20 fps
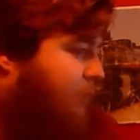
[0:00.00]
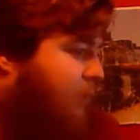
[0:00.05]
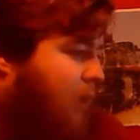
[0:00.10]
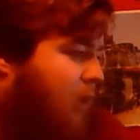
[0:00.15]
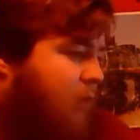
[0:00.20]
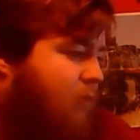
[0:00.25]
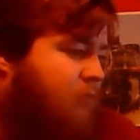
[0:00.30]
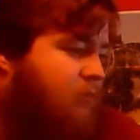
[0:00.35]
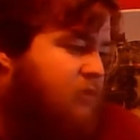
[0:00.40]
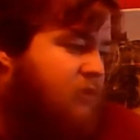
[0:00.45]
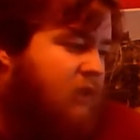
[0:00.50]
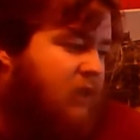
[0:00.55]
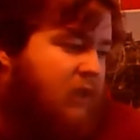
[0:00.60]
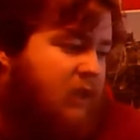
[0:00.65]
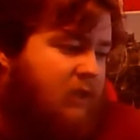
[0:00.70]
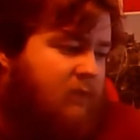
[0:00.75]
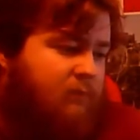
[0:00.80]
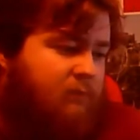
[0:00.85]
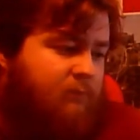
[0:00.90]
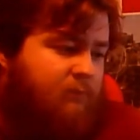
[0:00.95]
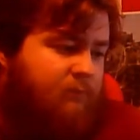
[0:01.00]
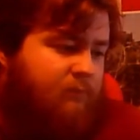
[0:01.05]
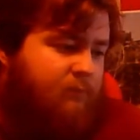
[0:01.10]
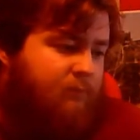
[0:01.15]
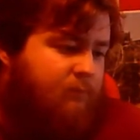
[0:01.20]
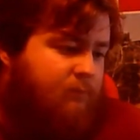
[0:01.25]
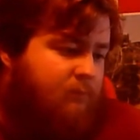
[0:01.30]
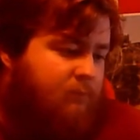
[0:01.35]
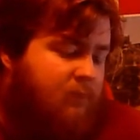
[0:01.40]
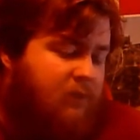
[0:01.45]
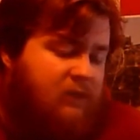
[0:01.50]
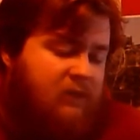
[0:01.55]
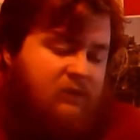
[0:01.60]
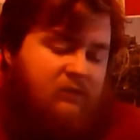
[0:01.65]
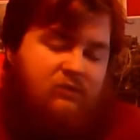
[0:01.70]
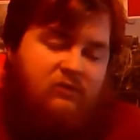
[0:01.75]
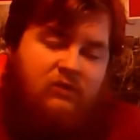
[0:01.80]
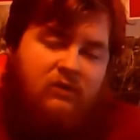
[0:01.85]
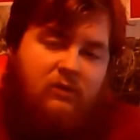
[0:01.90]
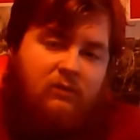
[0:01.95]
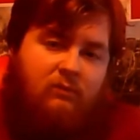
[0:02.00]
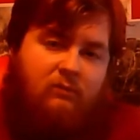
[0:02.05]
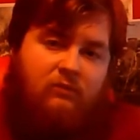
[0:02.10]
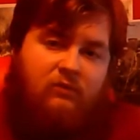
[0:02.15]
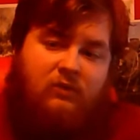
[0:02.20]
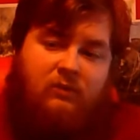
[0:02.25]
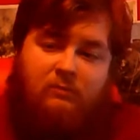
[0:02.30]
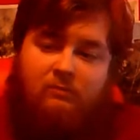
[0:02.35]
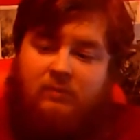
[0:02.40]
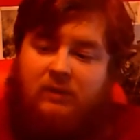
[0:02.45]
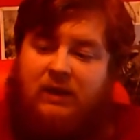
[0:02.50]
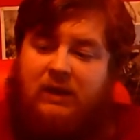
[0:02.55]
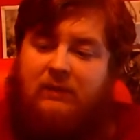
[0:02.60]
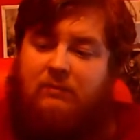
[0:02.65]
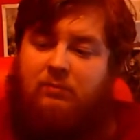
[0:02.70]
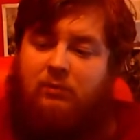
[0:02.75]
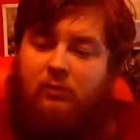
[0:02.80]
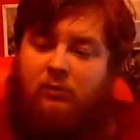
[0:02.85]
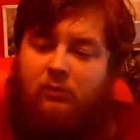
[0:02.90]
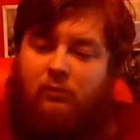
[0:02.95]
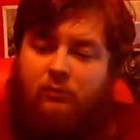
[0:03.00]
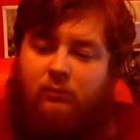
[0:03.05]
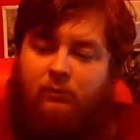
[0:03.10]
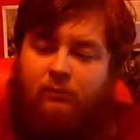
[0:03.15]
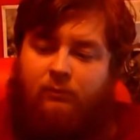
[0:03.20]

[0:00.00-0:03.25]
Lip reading: Obviously, being at some people,